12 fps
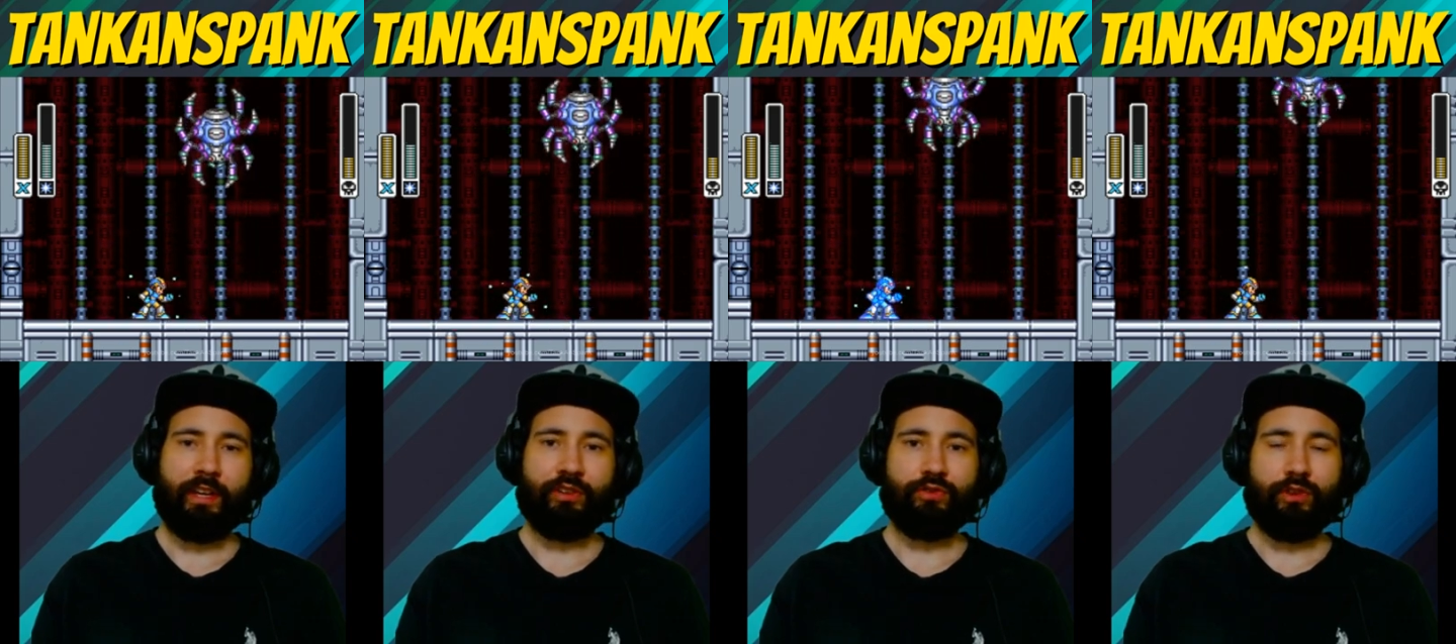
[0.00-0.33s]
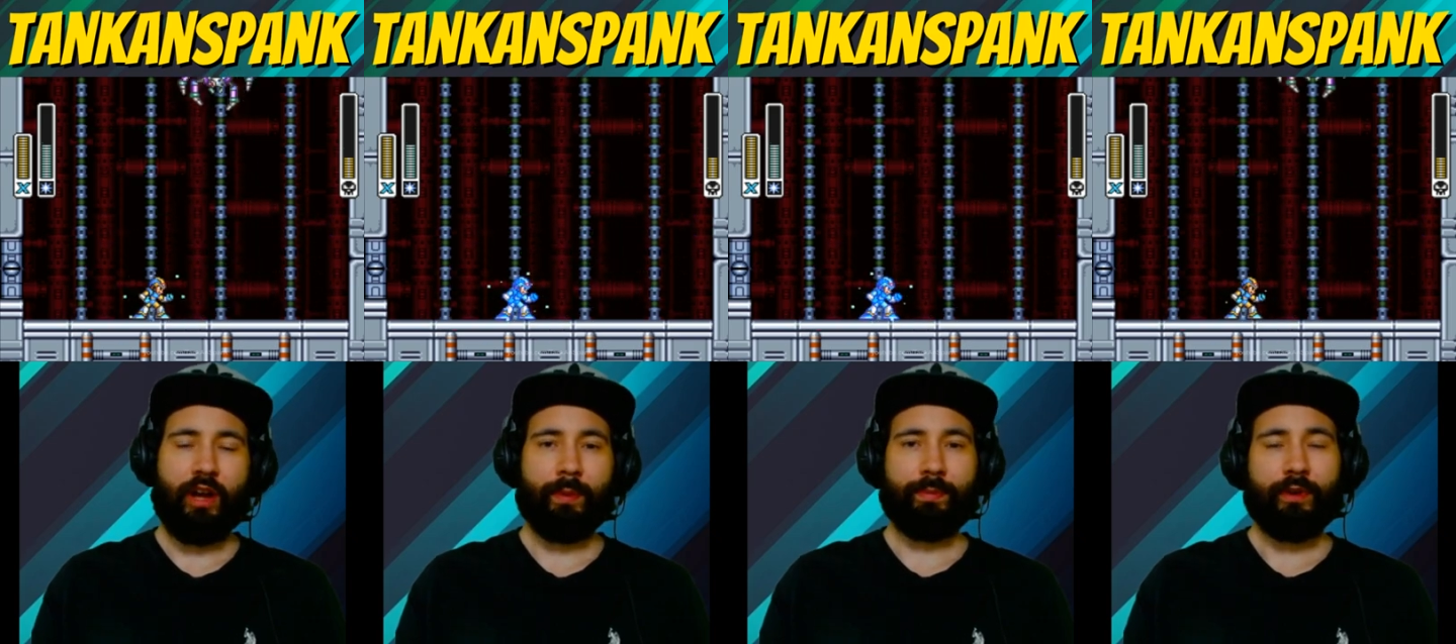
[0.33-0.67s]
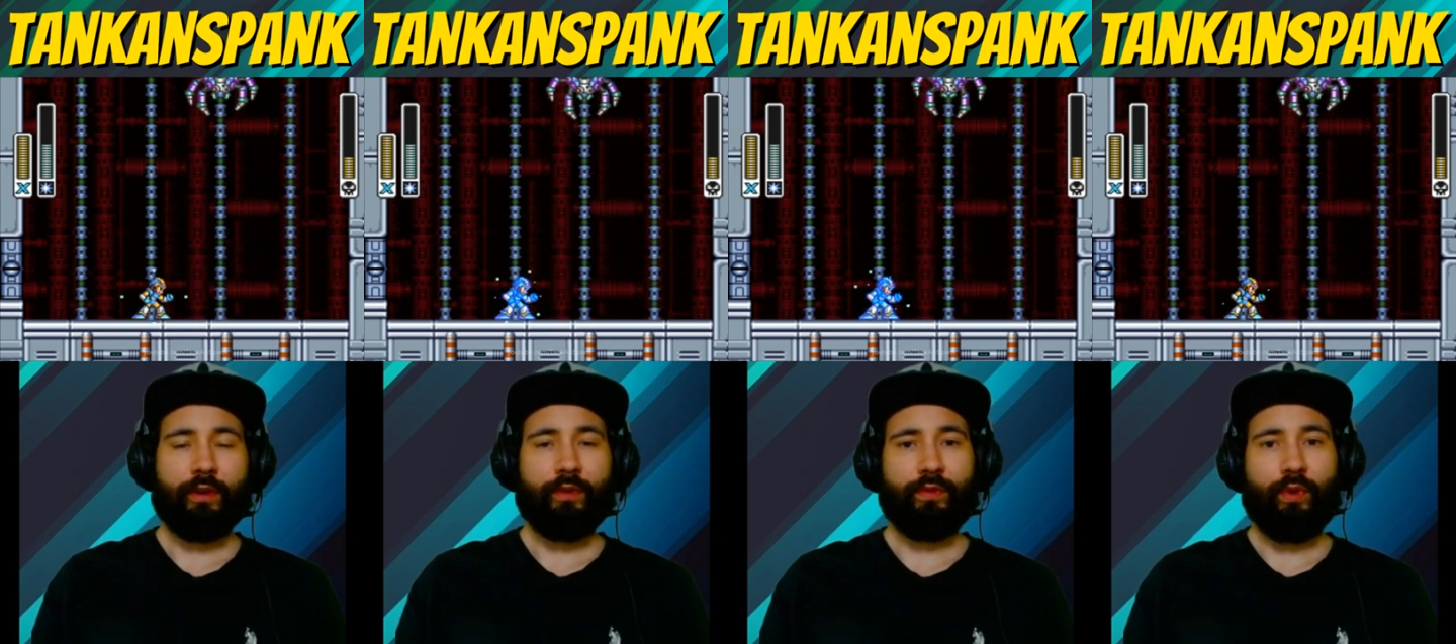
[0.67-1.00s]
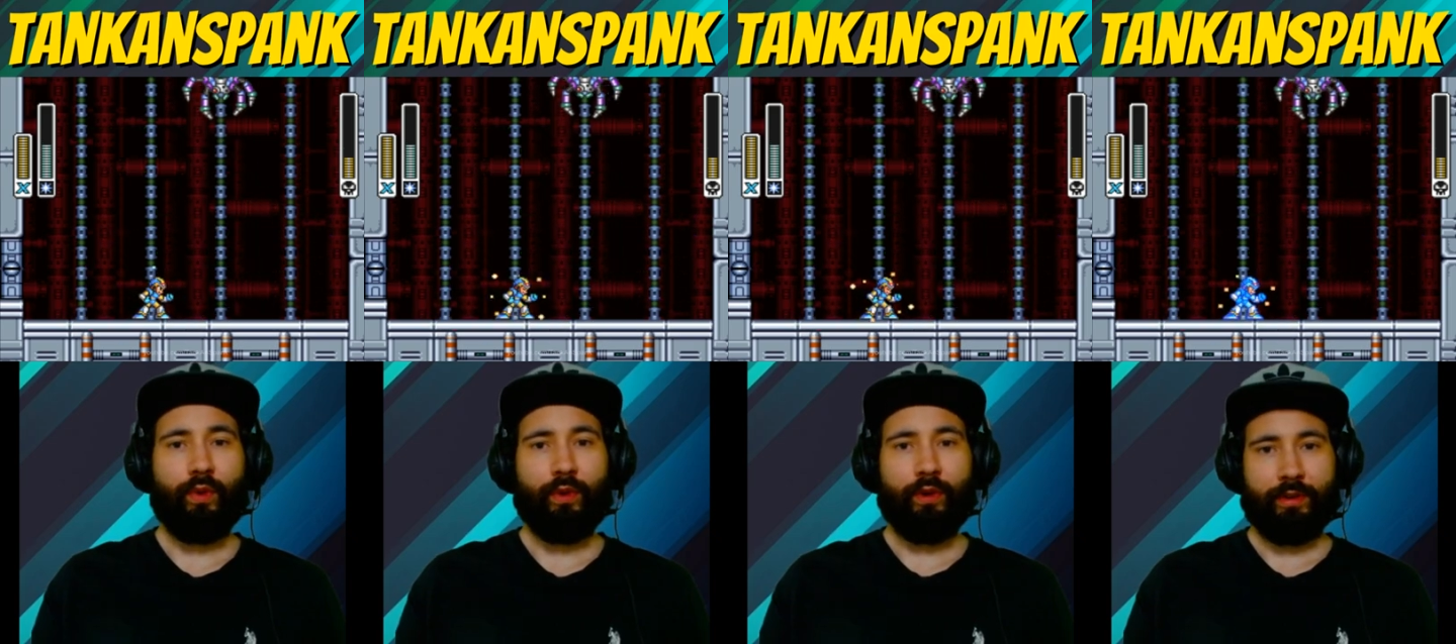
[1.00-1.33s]
and drop
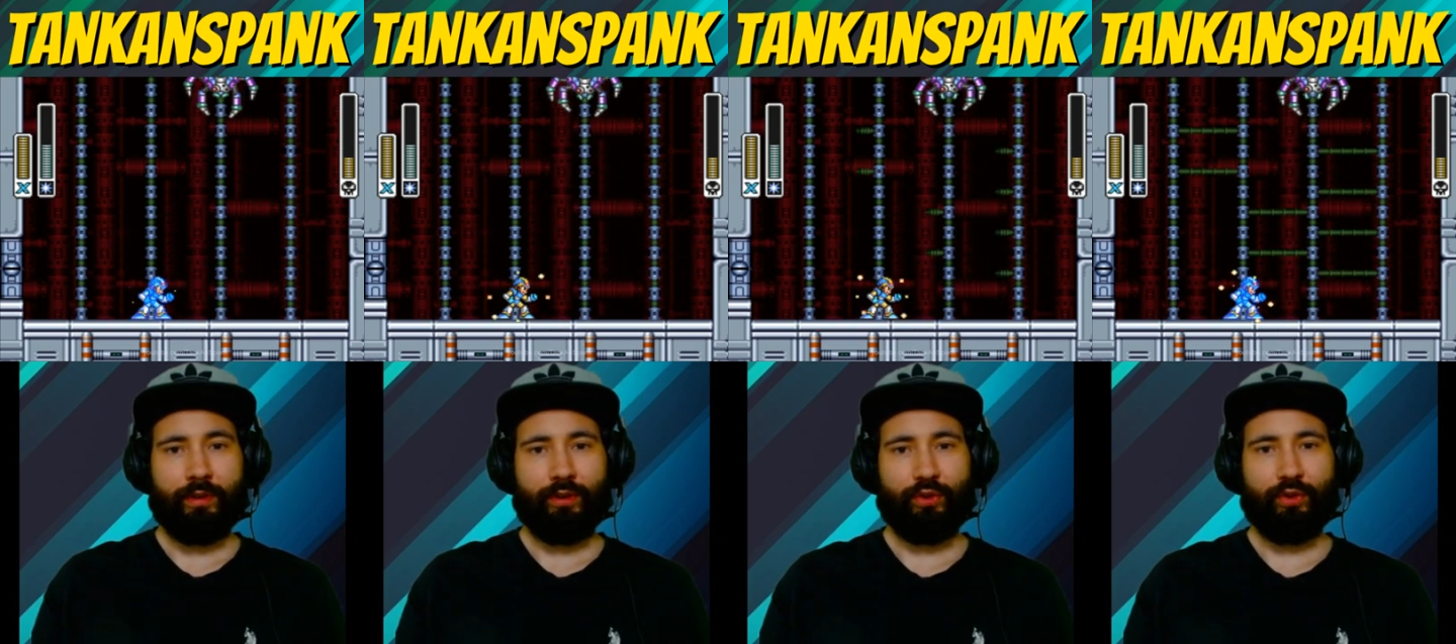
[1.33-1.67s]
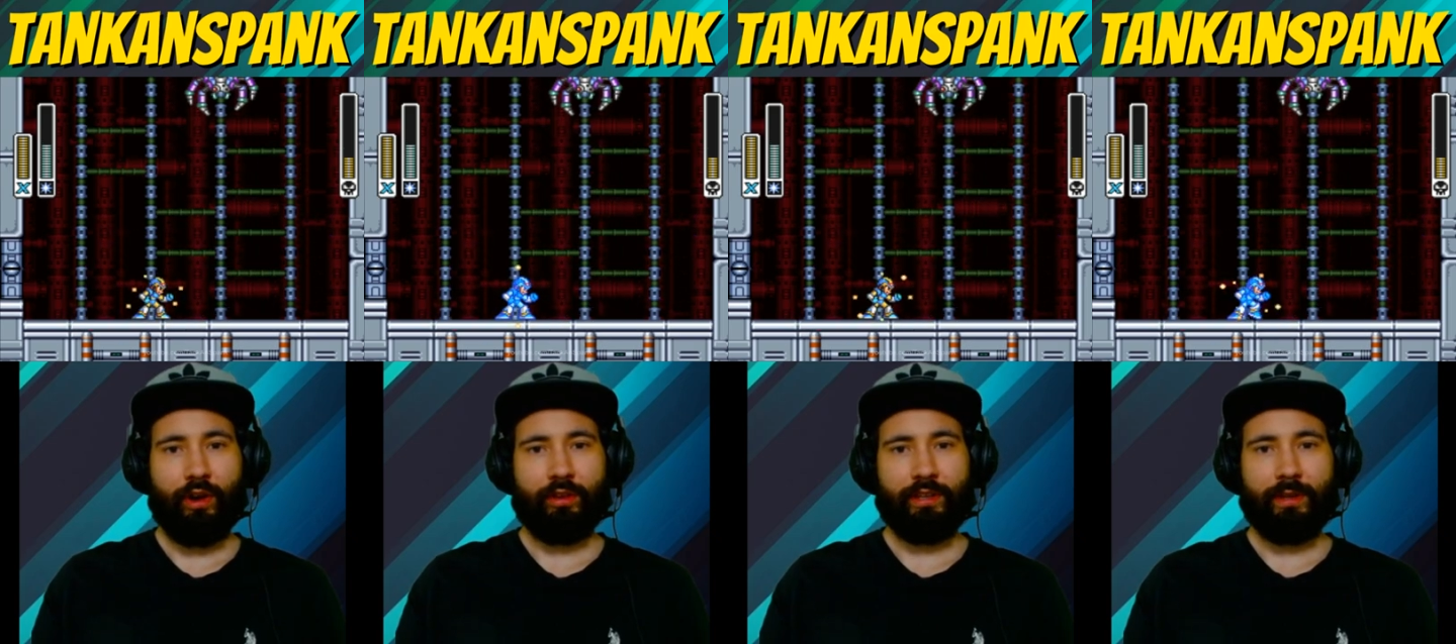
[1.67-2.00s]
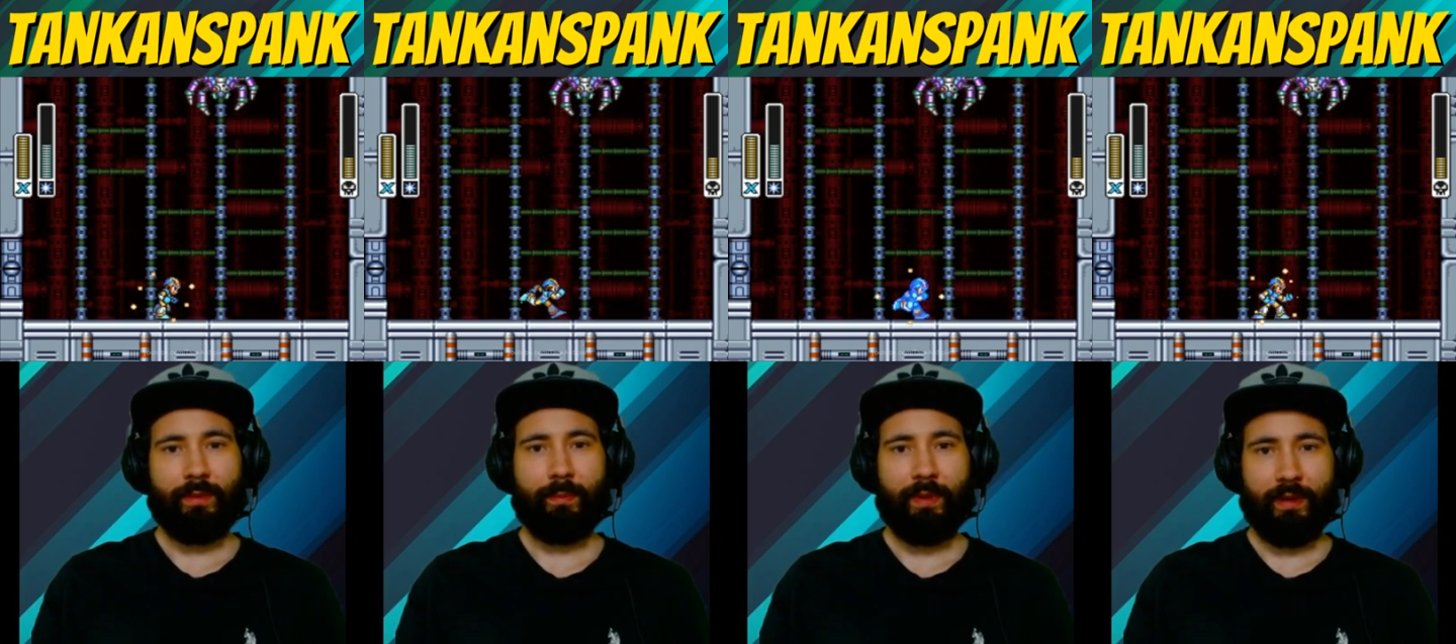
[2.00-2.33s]
four crawling